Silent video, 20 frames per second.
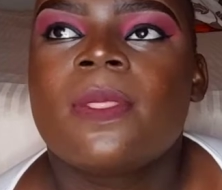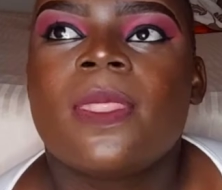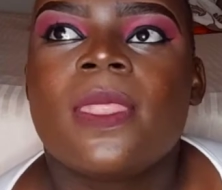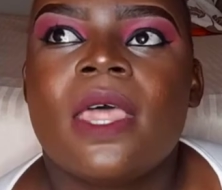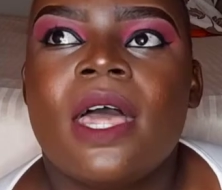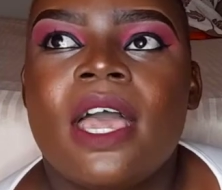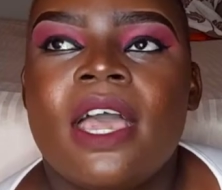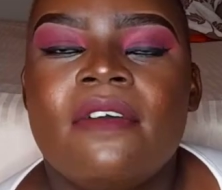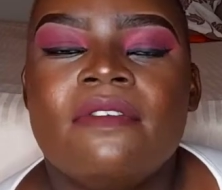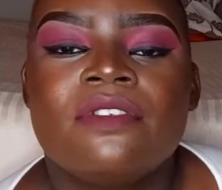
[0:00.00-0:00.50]

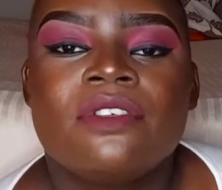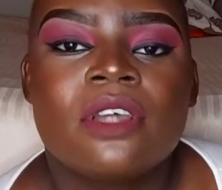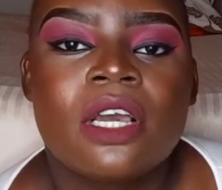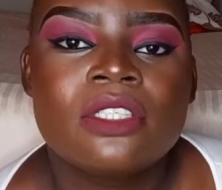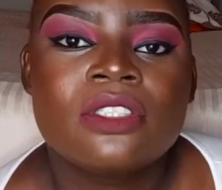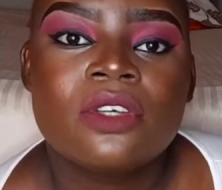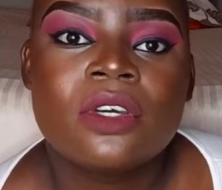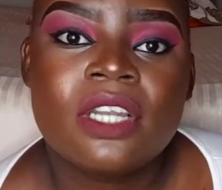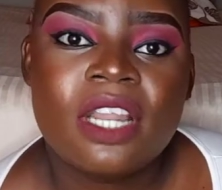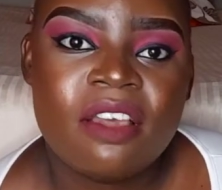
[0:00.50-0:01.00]
I
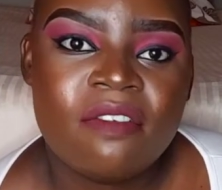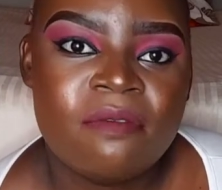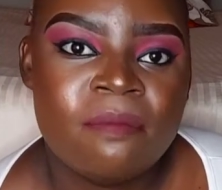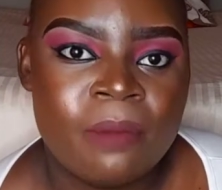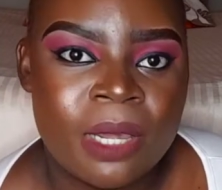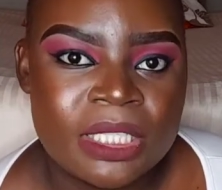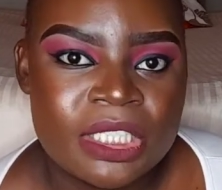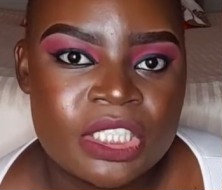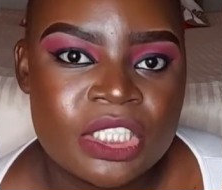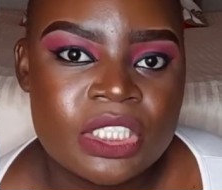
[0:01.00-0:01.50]
don't have
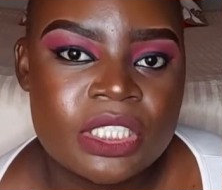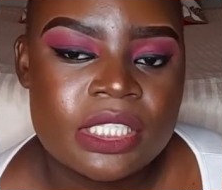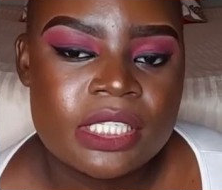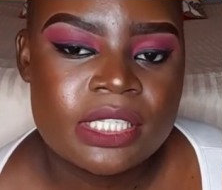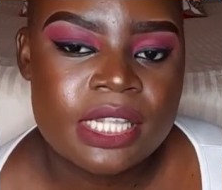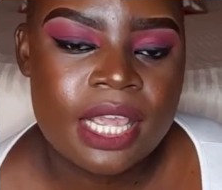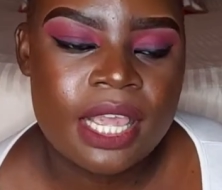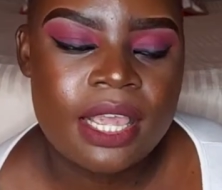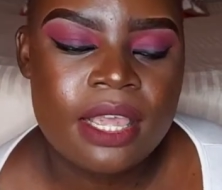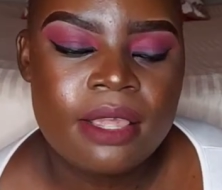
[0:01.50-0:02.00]
much to
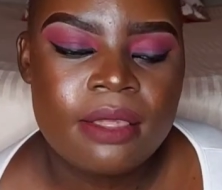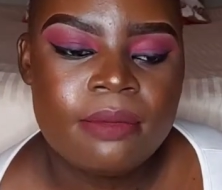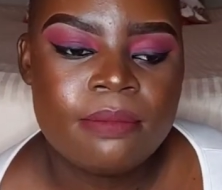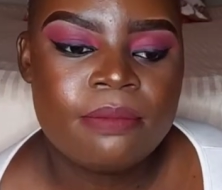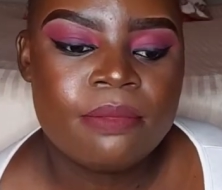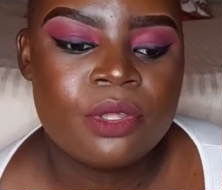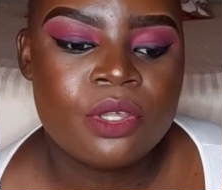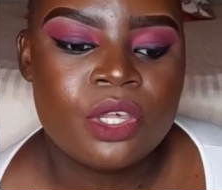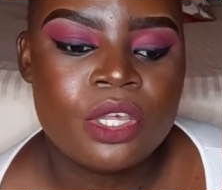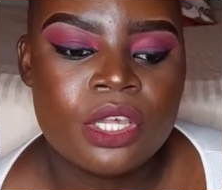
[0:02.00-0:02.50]
say,
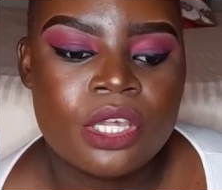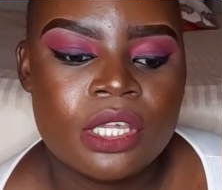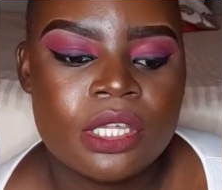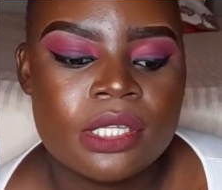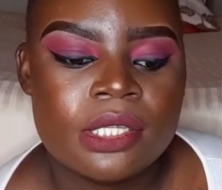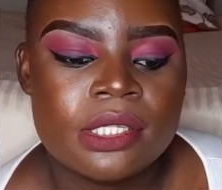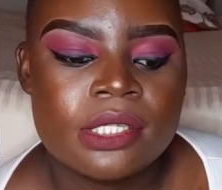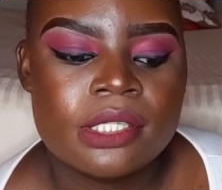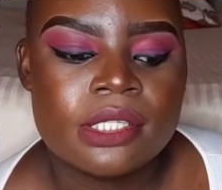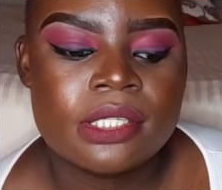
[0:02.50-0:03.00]

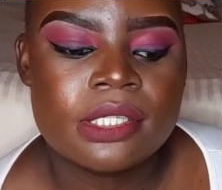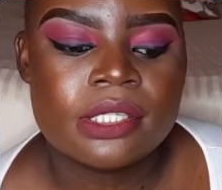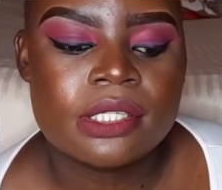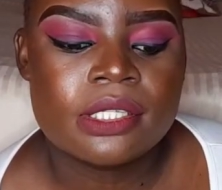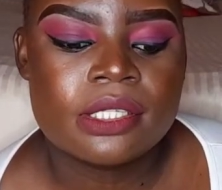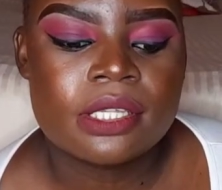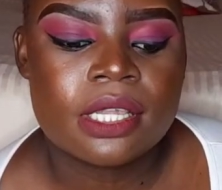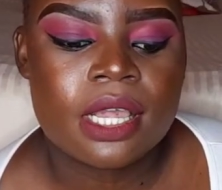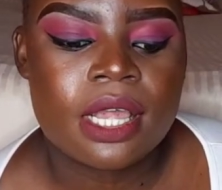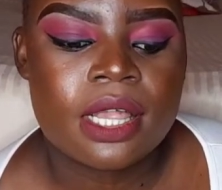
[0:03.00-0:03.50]
because
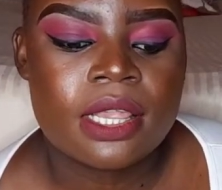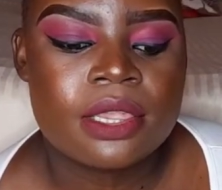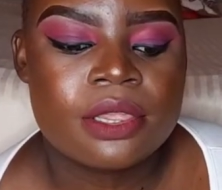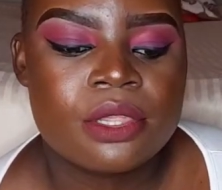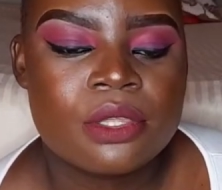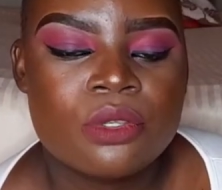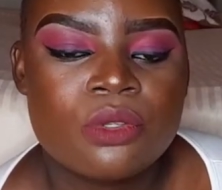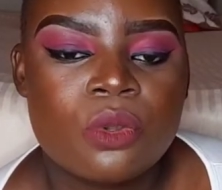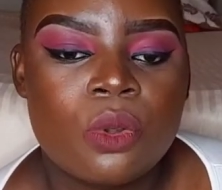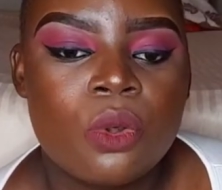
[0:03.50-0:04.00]

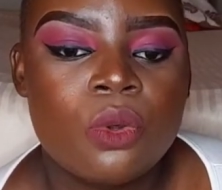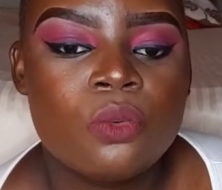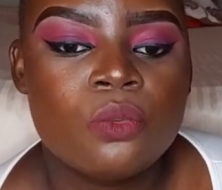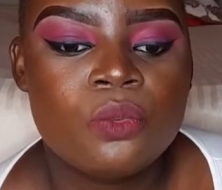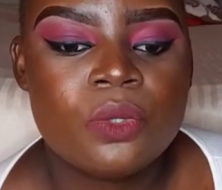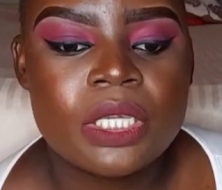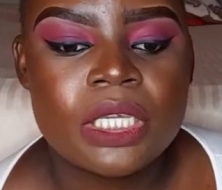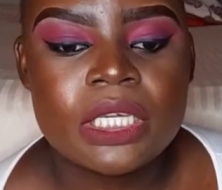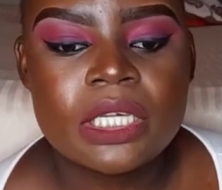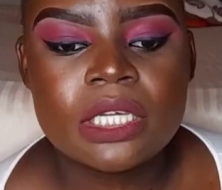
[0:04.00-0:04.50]
this whole
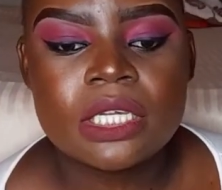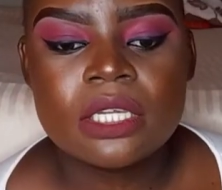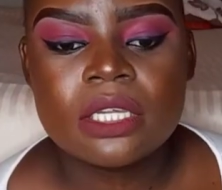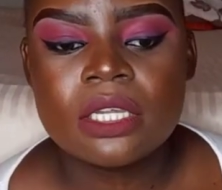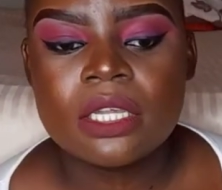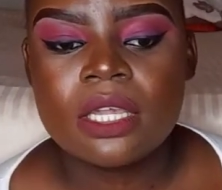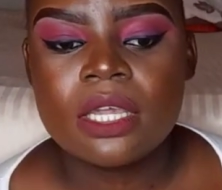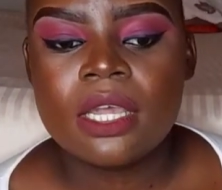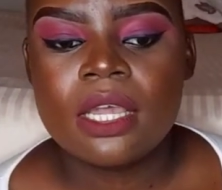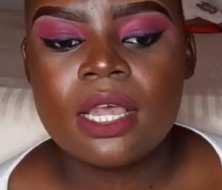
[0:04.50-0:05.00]
week
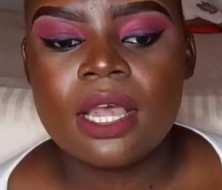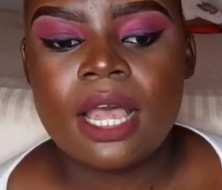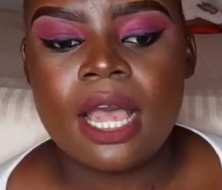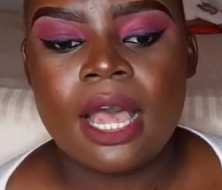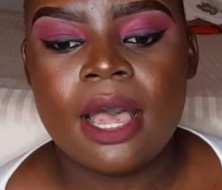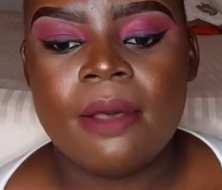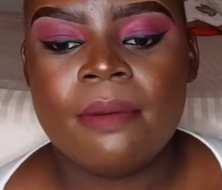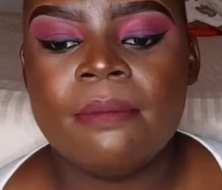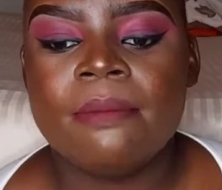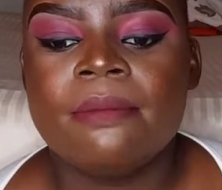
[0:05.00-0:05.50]

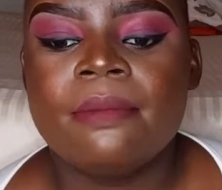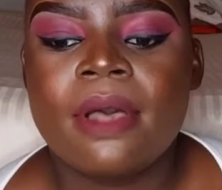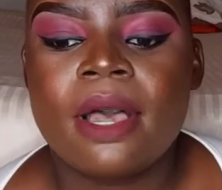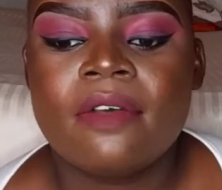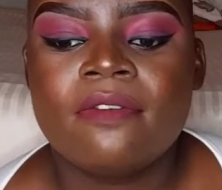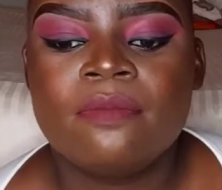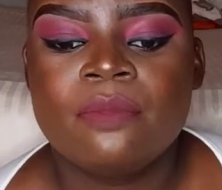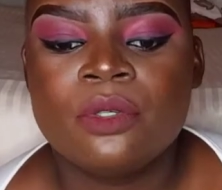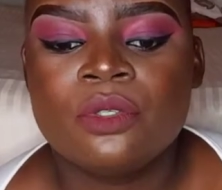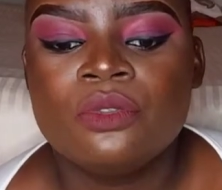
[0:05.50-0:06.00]

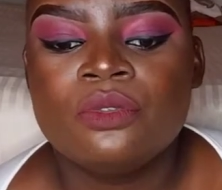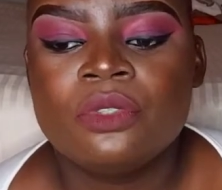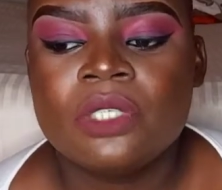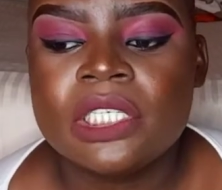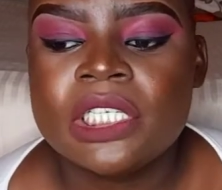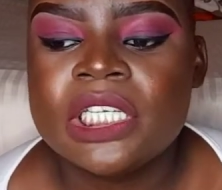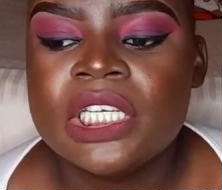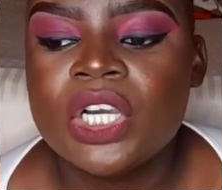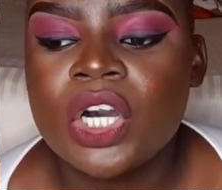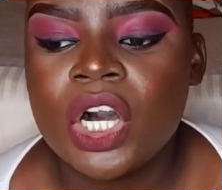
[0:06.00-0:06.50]
I've been
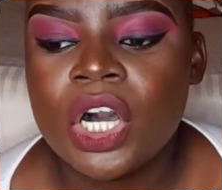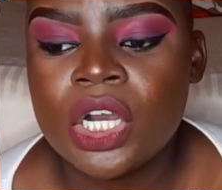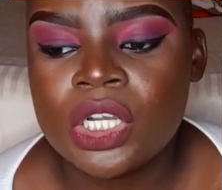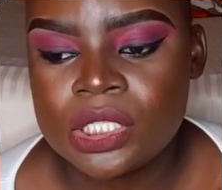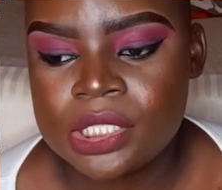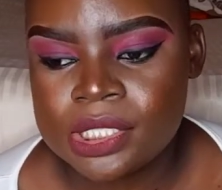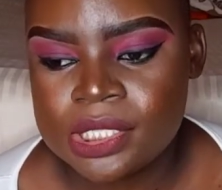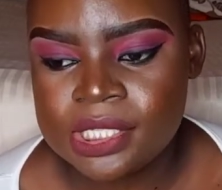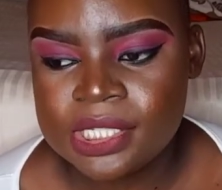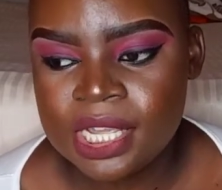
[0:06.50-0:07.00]
really
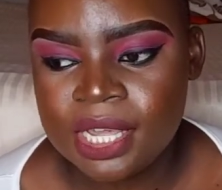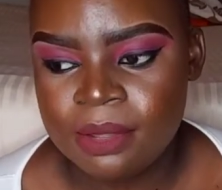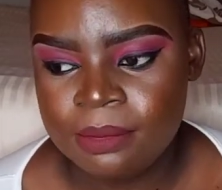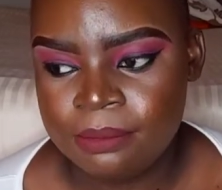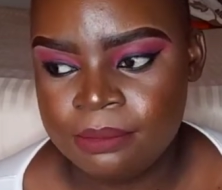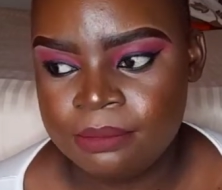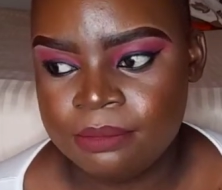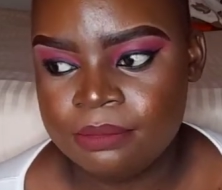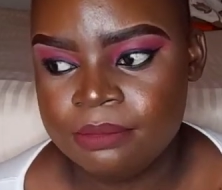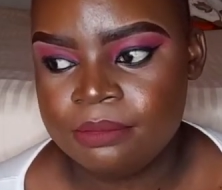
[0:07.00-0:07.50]
on
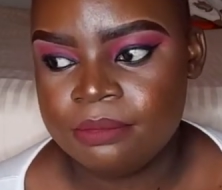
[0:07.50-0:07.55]
some